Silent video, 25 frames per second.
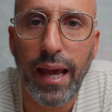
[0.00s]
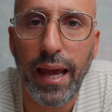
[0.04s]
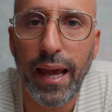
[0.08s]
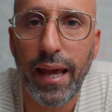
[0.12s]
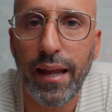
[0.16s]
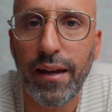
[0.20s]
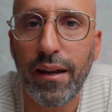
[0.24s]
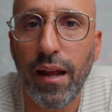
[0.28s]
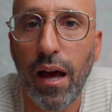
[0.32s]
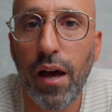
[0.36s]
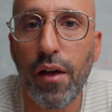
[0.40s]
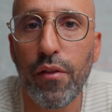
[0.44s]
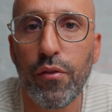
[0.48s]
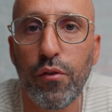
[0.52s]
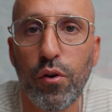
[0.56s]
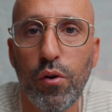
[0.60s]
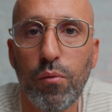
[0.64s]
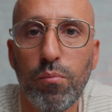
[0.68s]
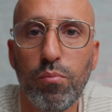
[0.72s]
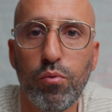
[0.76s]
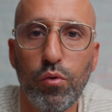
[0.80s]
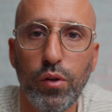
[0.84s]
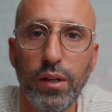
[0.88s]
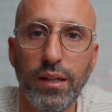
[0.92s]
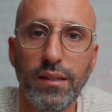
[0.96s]
and other
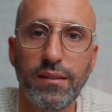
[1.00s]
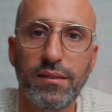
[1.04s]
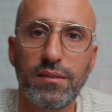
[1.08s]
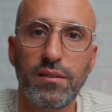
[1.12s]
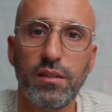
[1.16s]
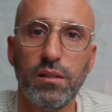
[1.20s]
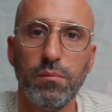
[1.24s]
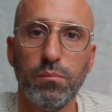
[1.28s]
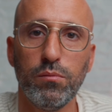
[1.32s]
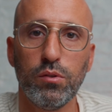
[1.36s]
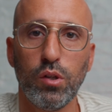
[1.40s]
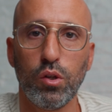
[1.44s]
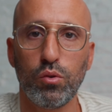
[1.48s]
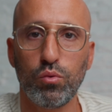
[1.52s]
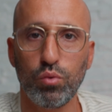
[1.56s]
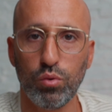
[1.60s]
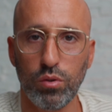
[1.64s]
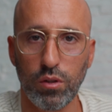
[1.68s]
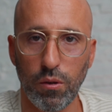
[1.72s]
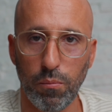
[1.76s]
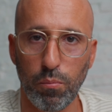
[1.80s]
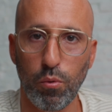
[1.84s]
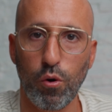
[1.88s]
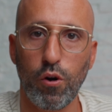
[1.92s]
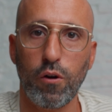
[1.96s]
breeds similar to
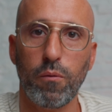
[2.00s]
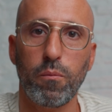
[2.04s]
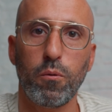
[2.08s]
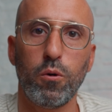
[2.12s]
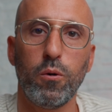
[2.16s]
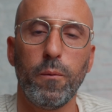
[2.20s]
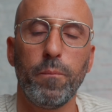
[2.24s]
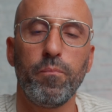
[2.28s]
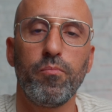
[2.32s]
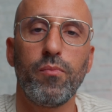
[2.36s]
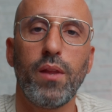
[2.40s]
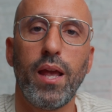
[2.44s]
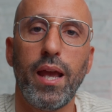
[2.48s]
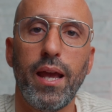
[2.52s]
the Boerboel.